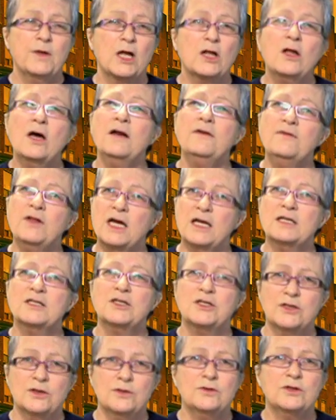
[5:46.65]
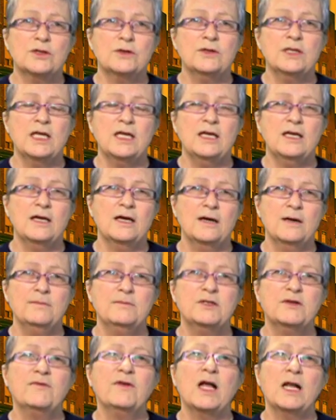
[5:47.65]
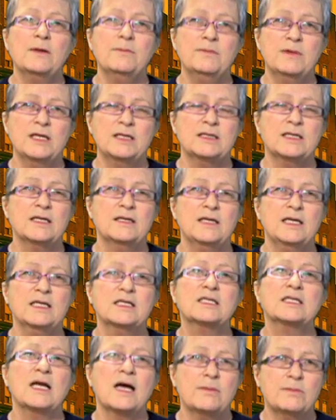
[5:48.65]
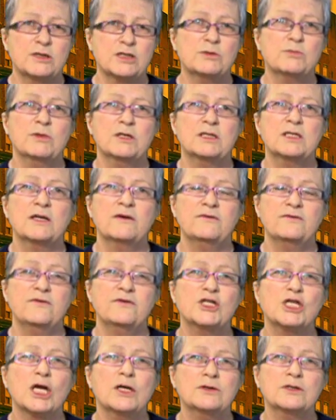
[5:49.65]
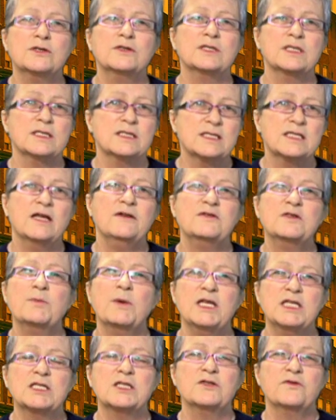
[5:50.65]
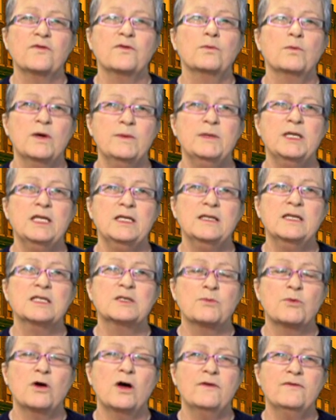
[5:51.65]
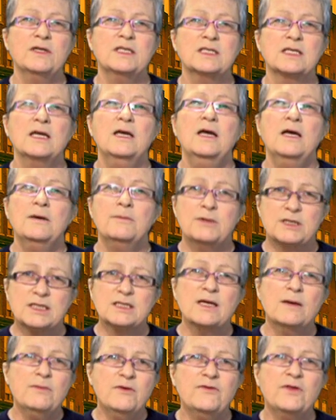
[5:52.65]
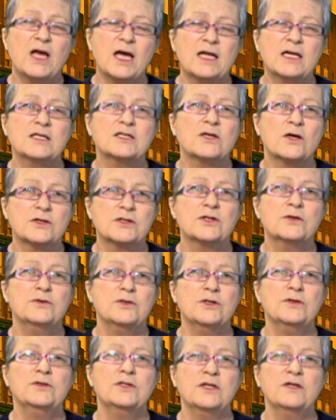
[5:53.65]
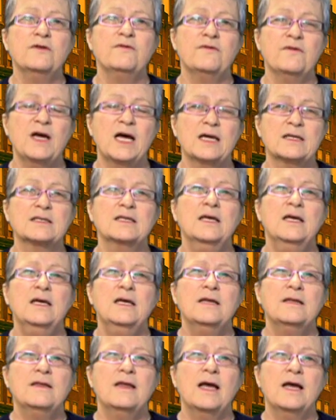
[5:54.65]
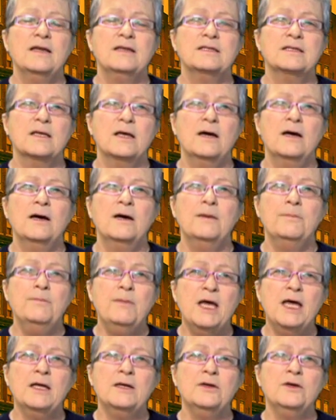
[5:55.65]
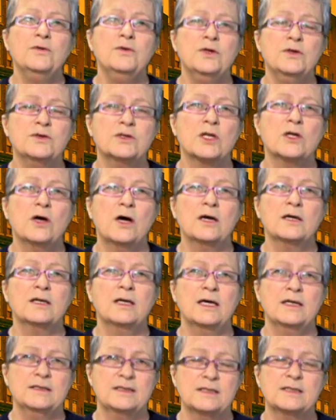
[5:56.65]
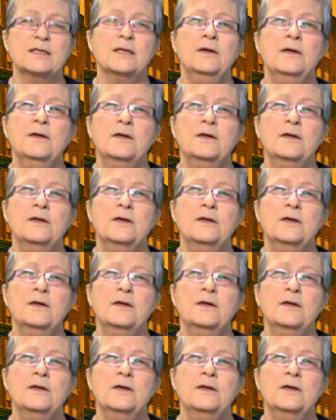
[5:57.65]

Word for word: a lot of that is due to the um, development and the establishment of shelters and safe spaces for women in this province, but some of that is also due to the fact that uh, men who use long guns